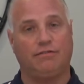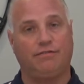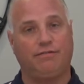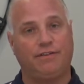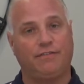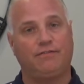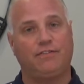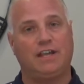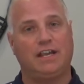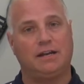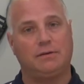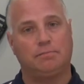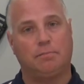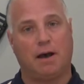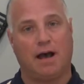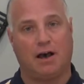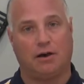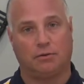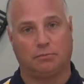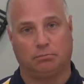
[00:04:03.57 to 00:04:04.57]
fifteen
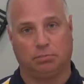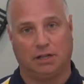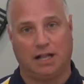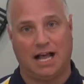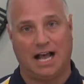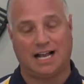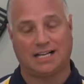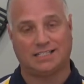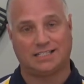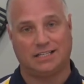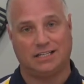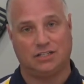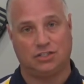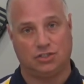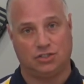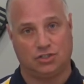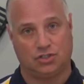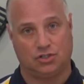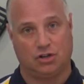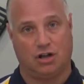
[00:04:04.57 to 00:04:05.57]
pound blocks that he's
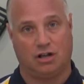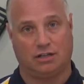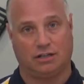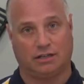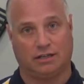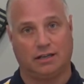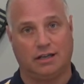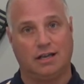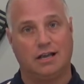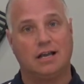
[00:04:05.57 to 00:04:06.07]
installing.